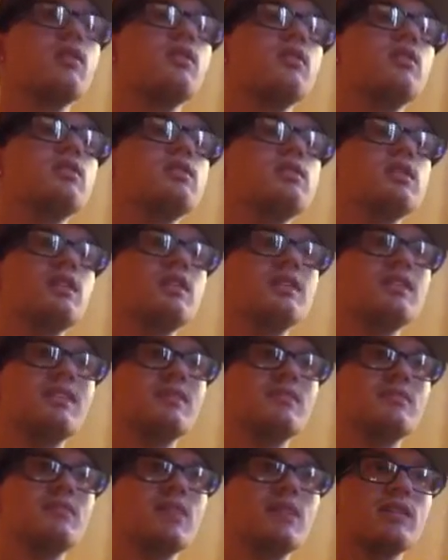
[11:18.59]
He
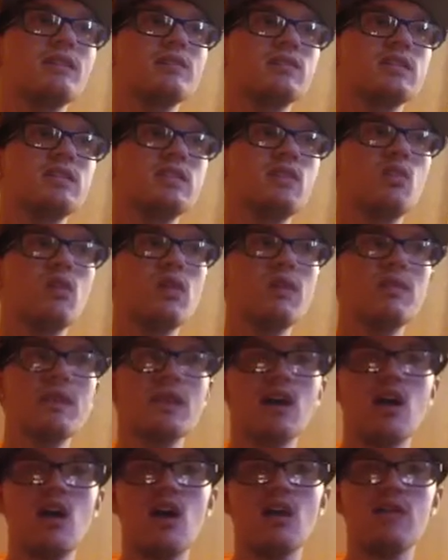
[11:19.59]
wanted to
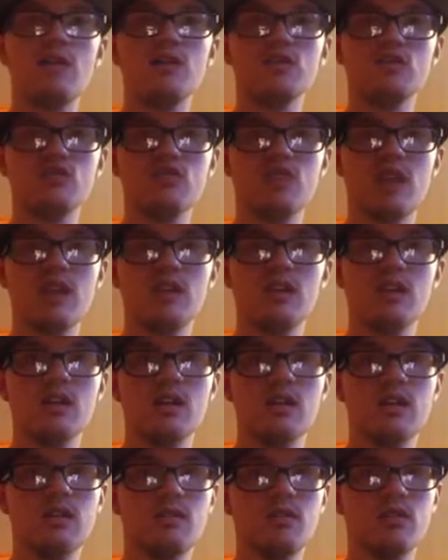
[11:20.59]
make an offer trade
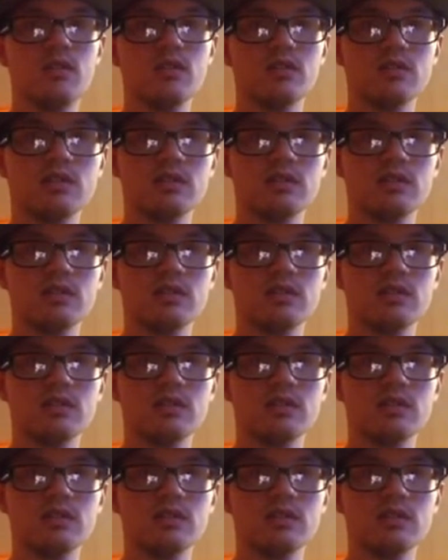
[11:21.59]
for